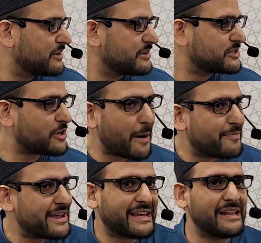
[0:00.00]

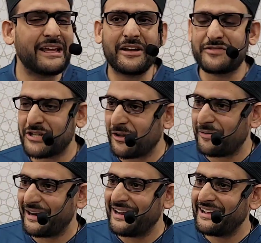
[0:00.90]
Stop the killing of
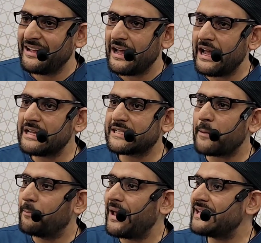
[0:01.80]
children. It's a
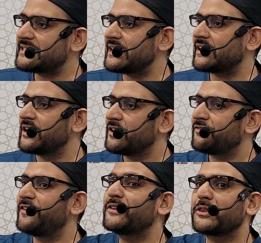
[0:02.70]
basic
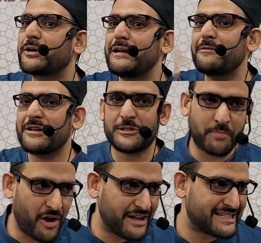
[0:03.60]
fitri
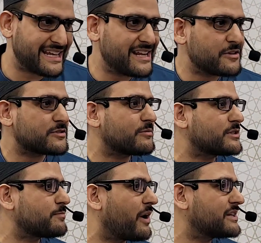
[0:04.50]
response. It is a
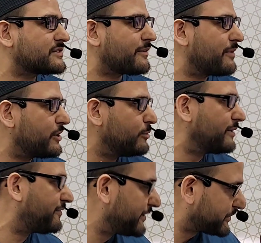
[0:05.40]
response from the
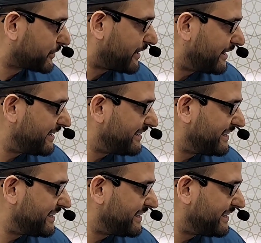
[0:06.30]
human fitrah.